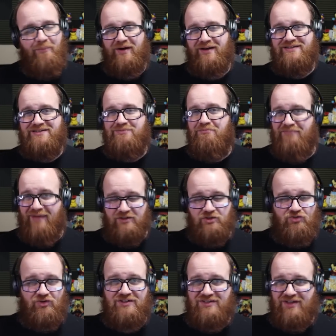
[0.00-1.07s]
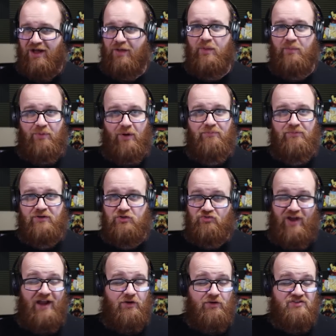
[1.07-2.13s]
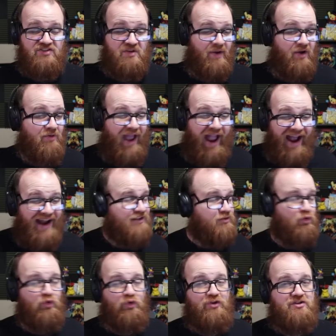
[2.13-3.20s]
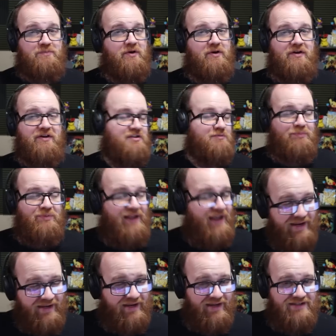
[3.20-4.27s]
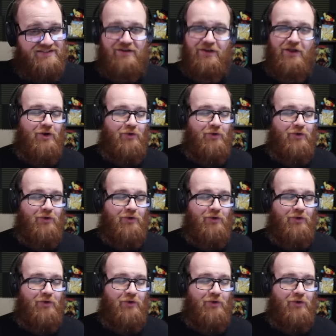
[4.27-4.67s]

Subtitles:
but its metrics on the public trackers and my own anecdotal experience playing against it